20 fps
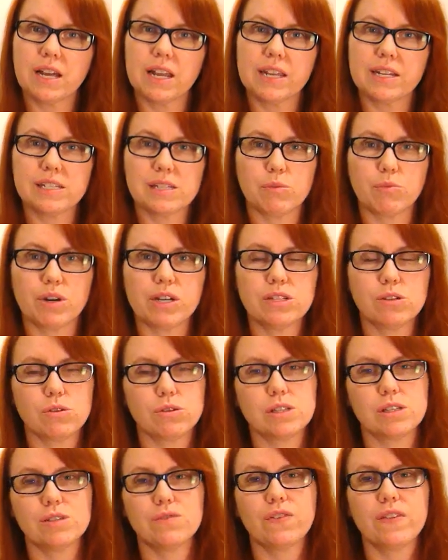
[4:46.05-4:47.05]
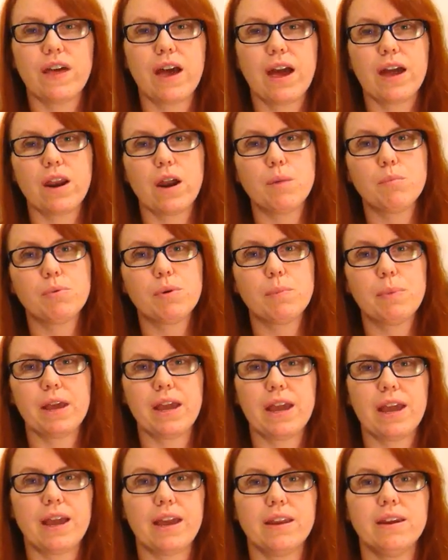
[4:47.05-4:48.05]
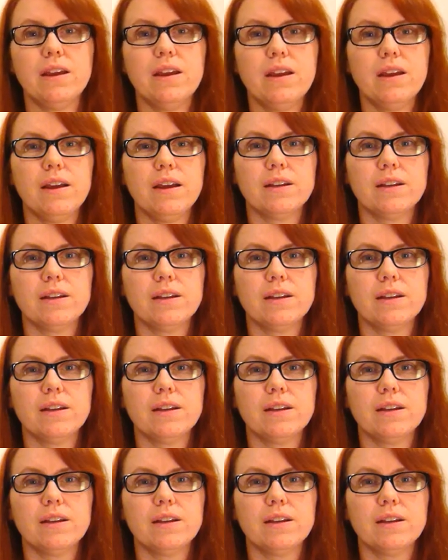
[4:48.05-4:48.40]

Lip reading: collect some resources for that. I'm prepared.